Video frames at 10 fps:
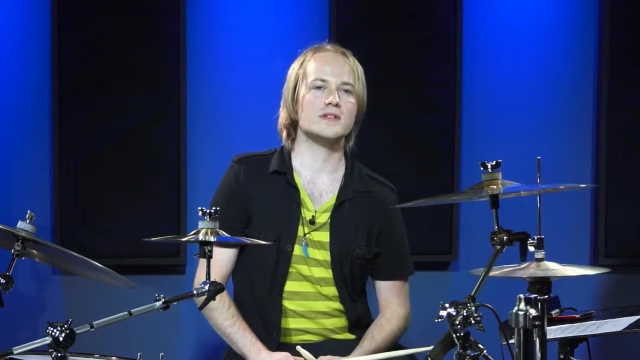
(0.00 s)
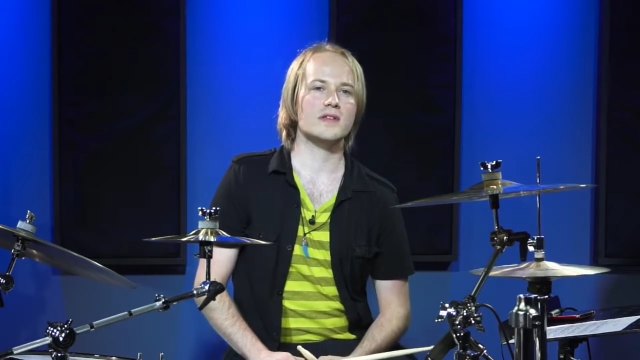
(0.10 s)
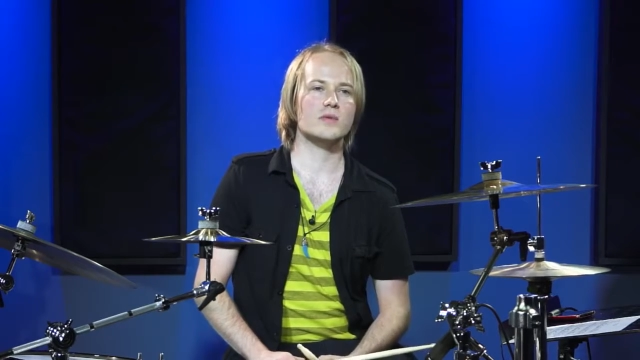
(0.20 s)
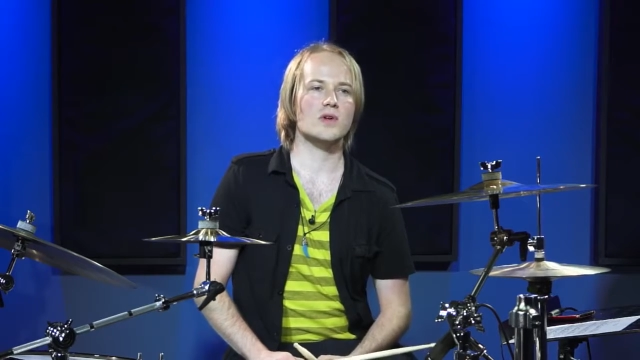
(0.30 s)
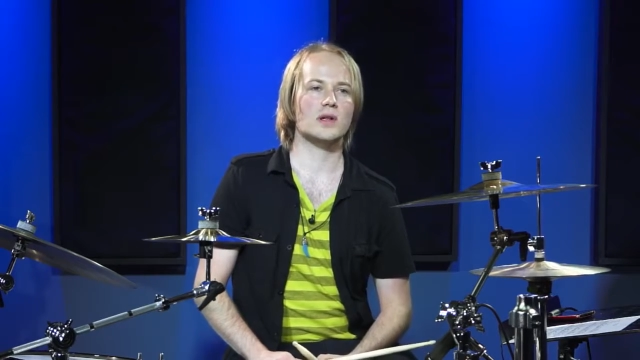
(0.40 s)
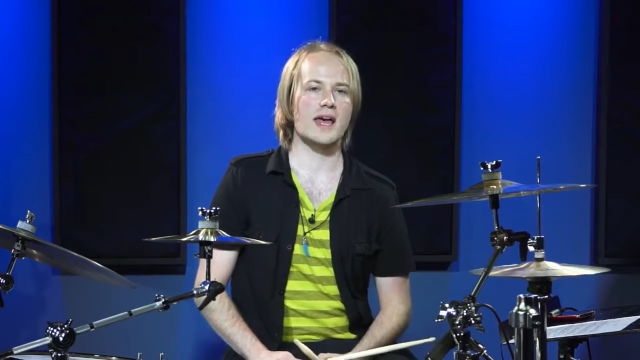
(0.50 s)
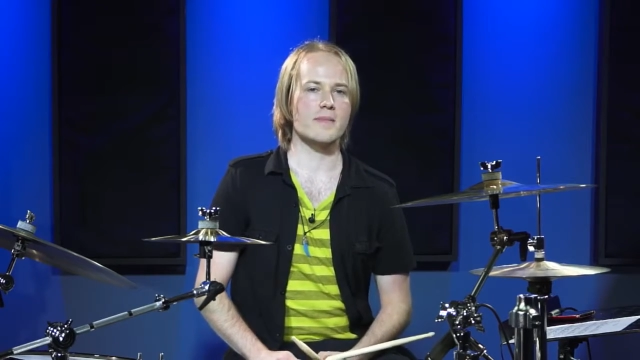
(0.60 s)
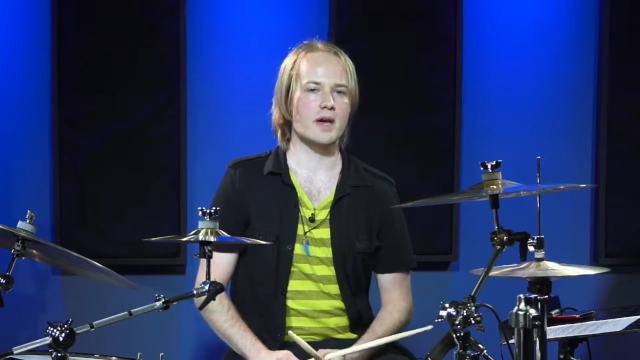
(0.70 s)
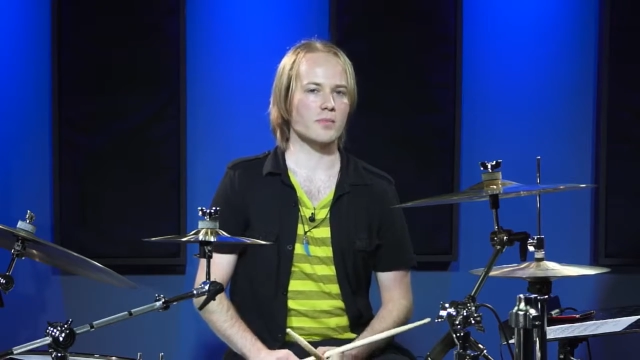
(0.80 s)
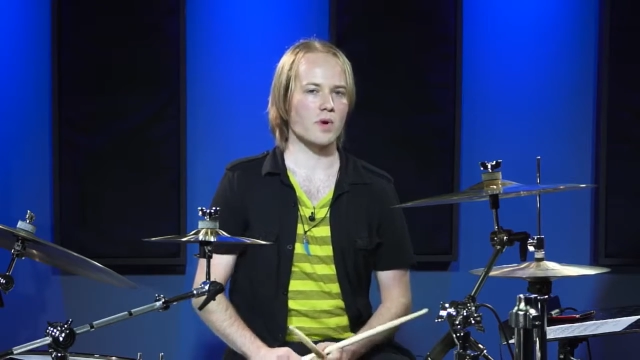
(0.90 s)
I think it was called
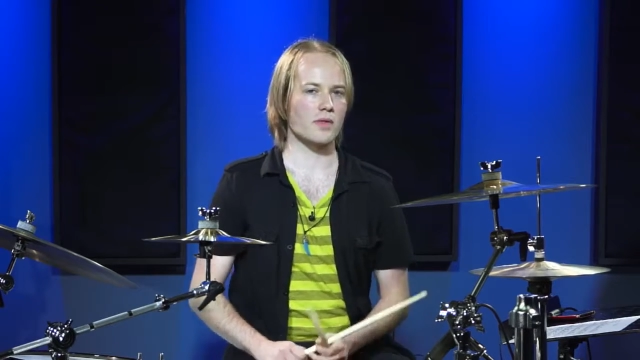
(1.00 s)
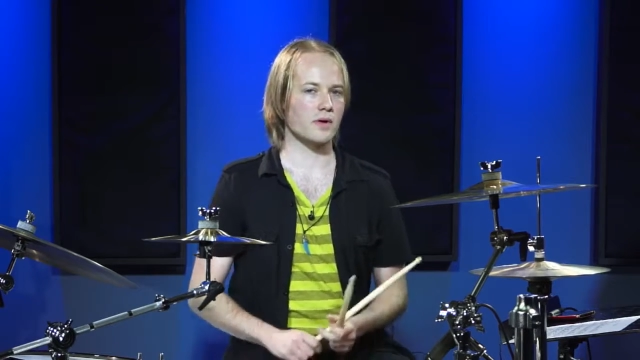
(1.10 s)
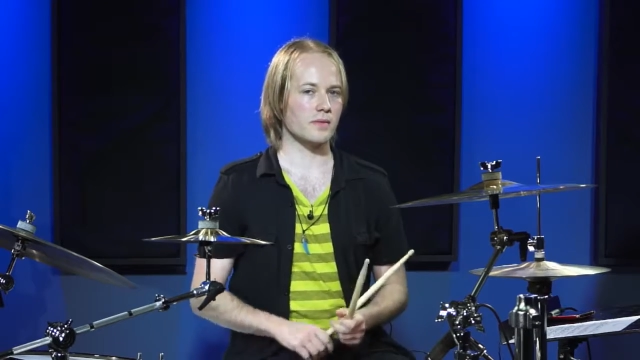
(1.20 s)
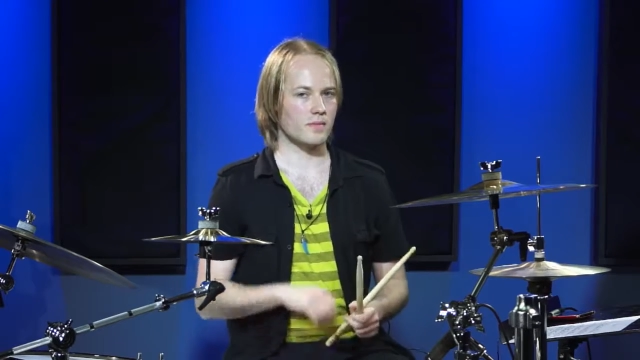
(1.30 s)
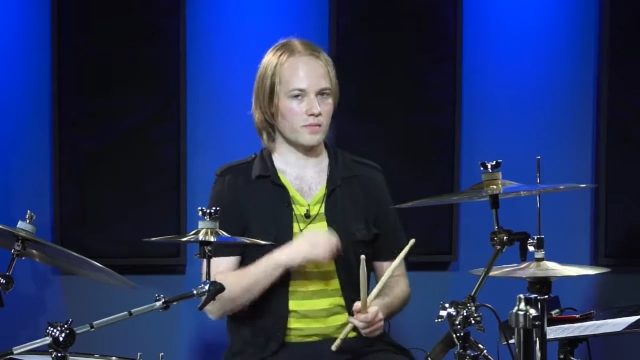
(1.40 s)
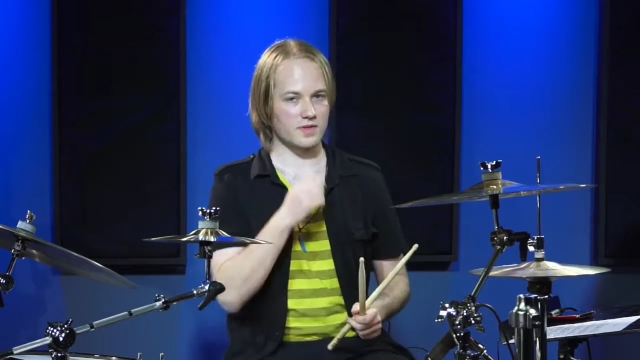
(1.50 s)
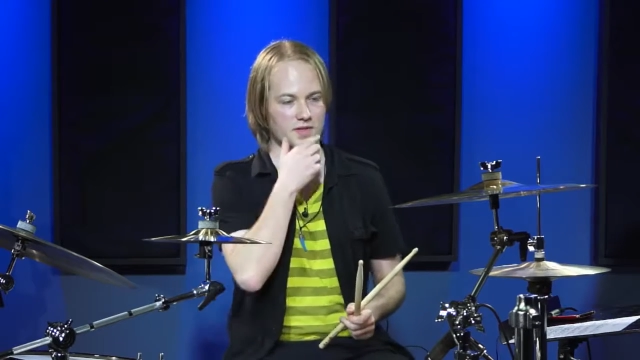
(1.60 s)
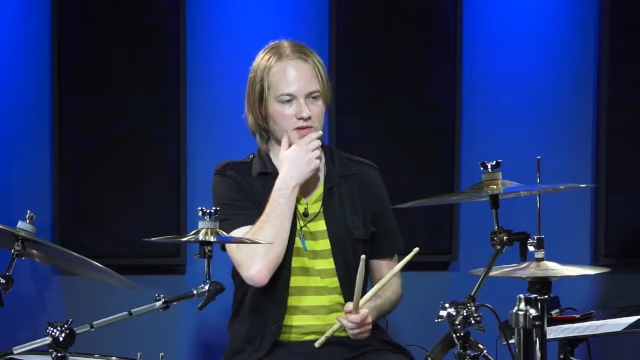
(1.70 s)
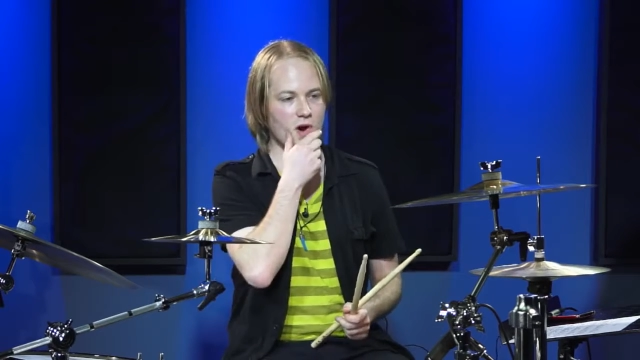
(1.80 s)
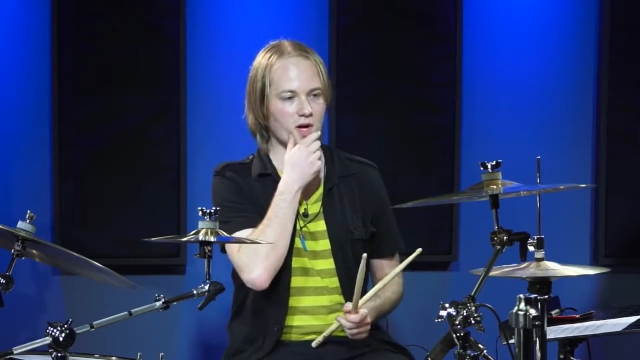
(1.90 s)
Amen Brother was the
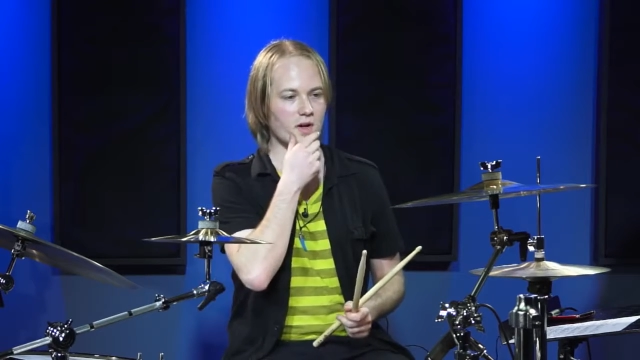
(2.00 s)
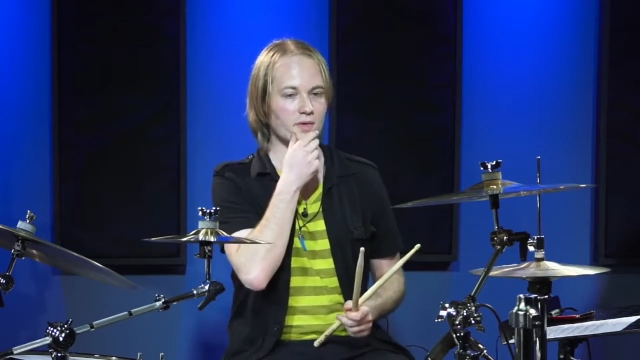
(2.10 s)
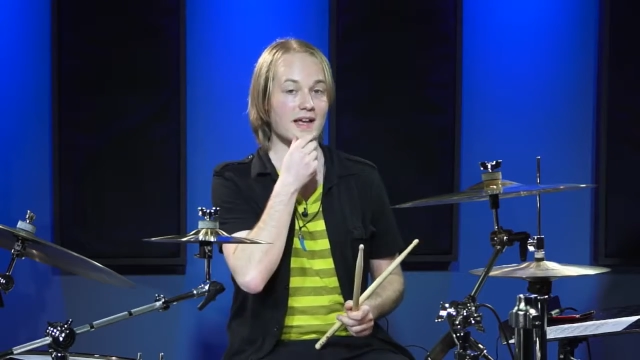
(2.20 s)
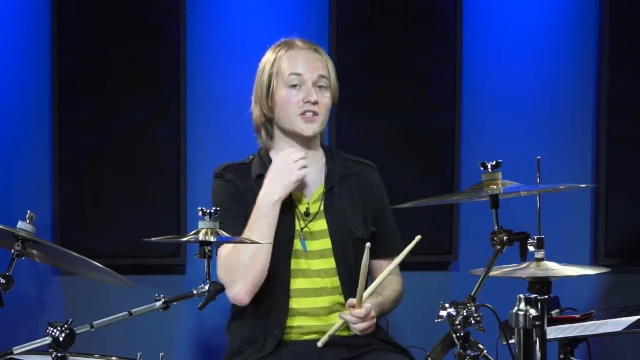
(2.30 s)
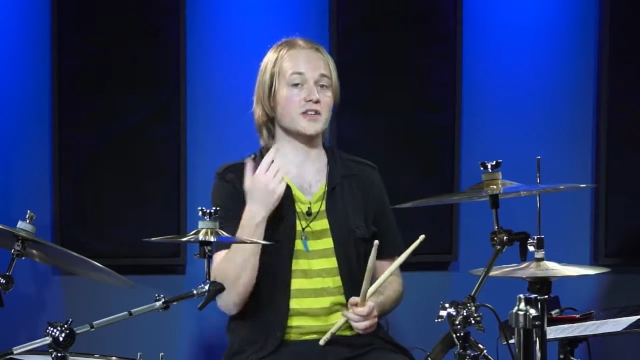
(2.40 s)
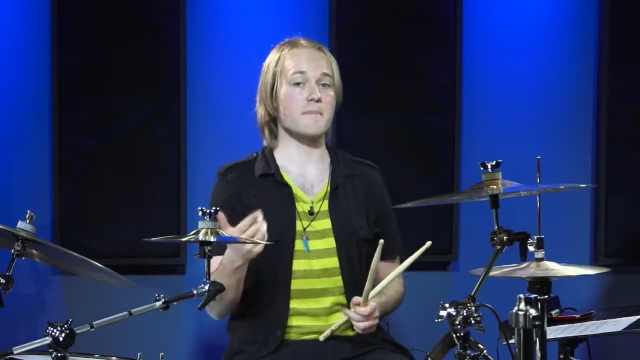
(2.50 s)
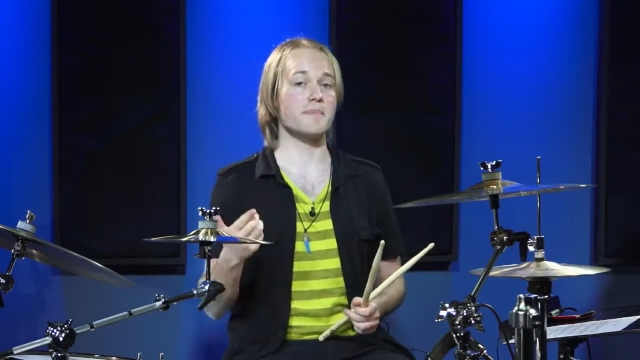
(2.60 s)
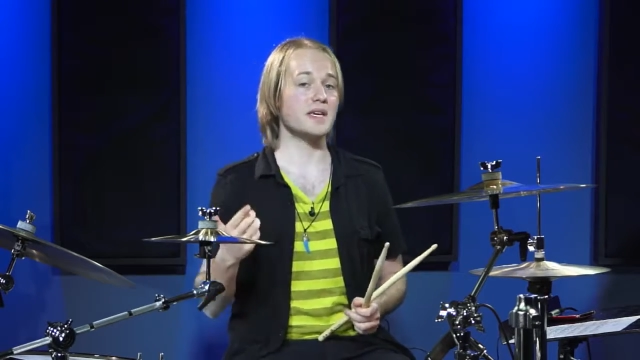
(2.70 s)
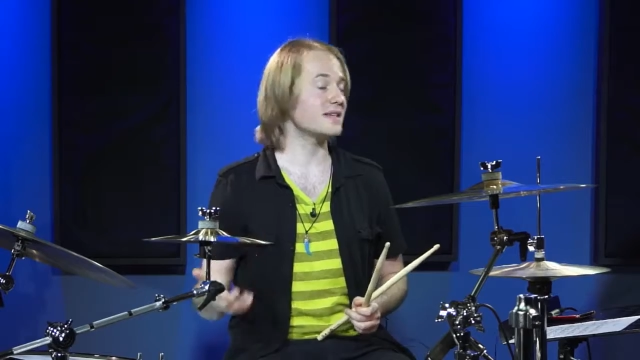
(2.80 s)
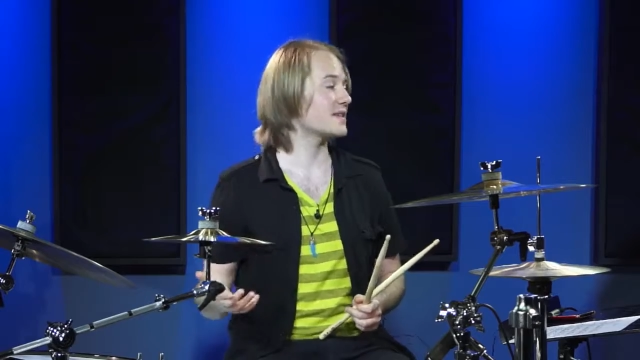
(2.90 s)
song. It was actually a
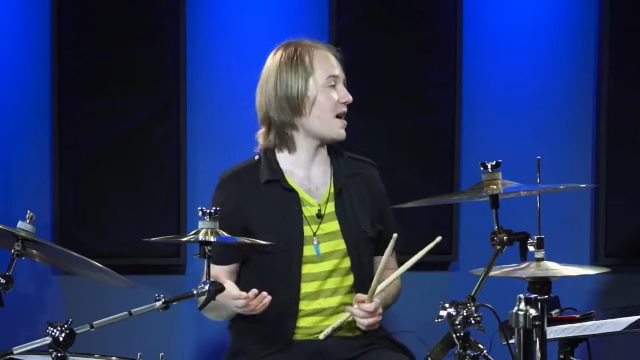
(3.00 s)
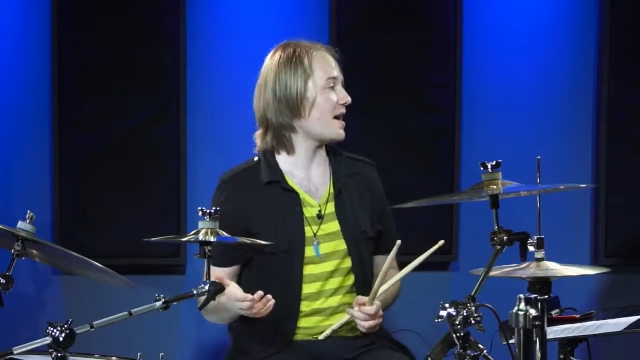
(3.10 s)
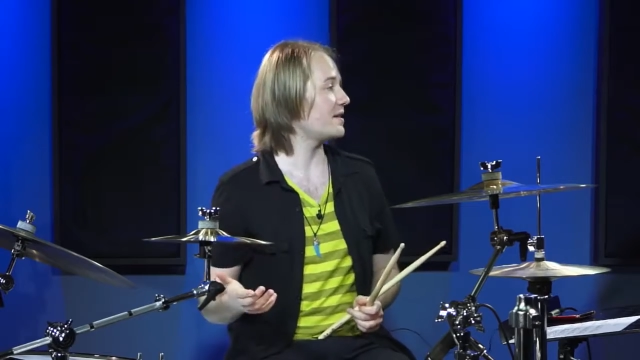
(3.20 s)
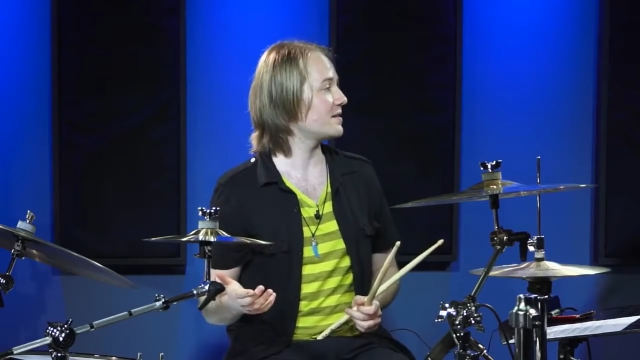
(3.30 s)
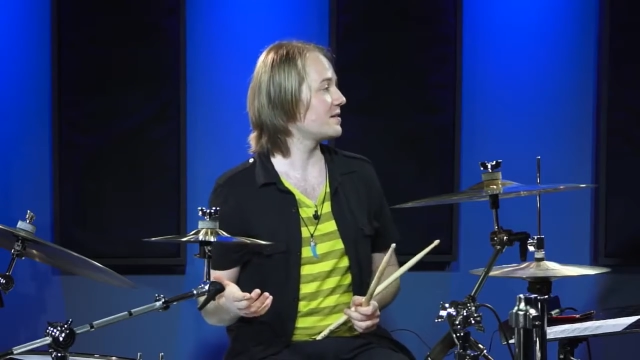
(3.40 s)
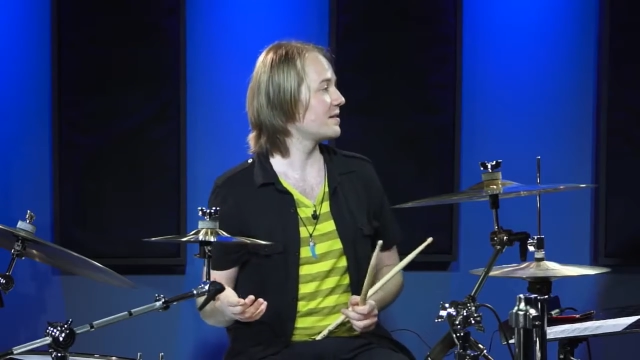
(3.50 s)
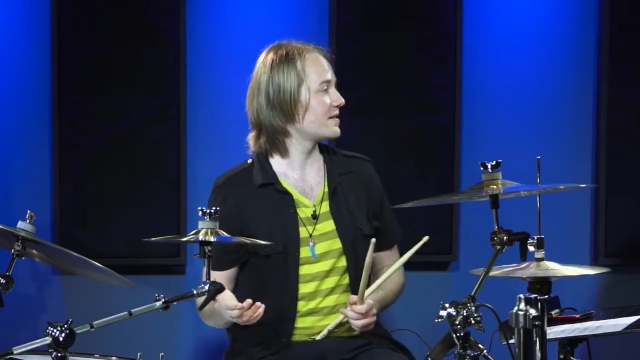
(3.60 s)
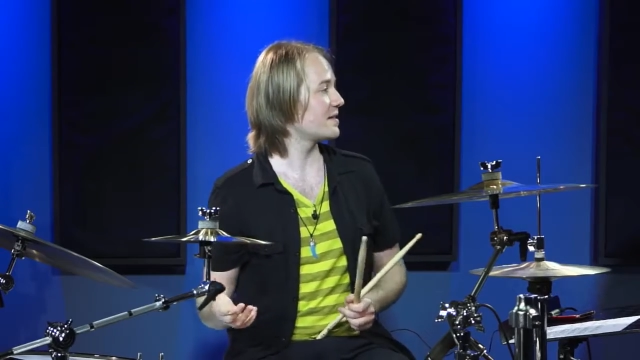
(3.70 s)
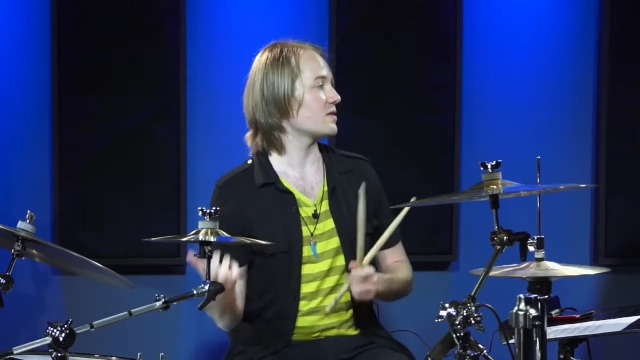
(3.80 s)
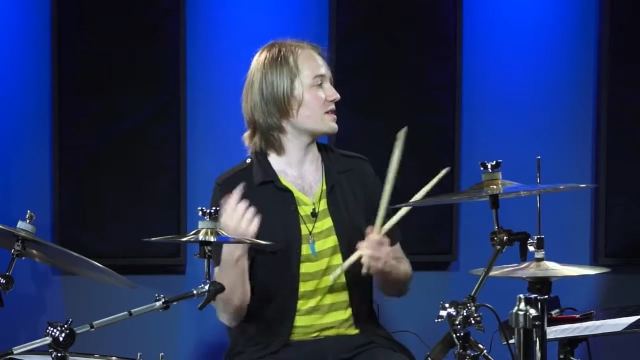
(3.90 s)
B-side
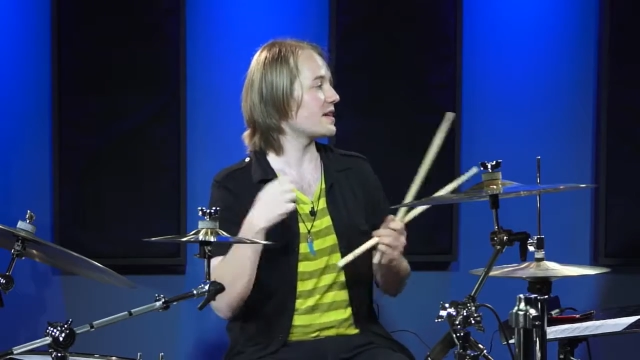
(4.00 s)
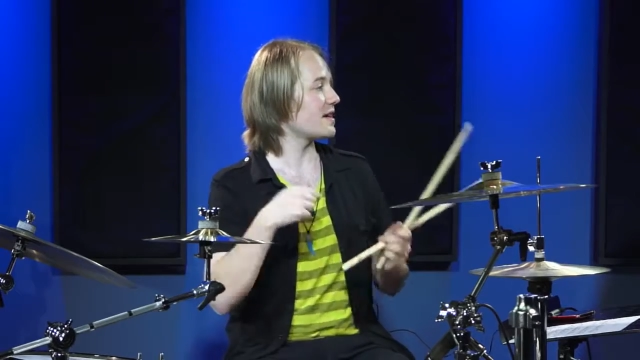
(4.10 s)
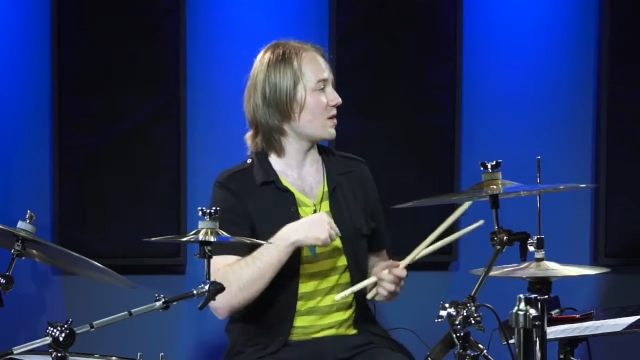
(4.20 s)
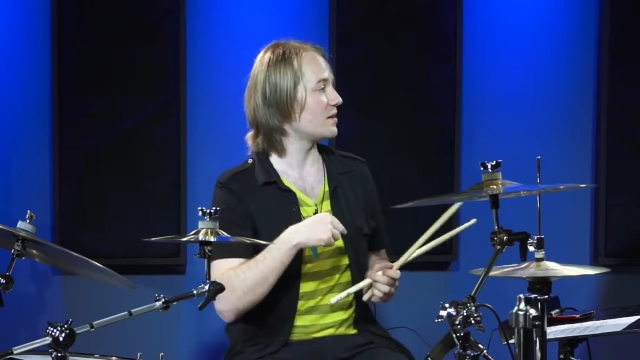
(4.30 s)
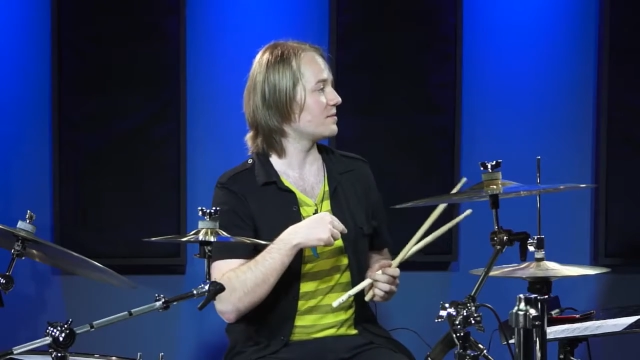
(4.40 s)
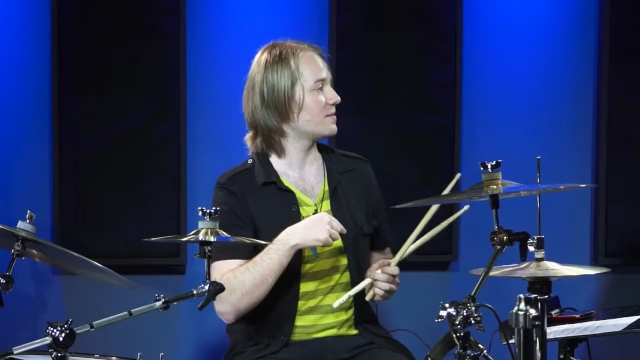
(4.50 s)
to their single.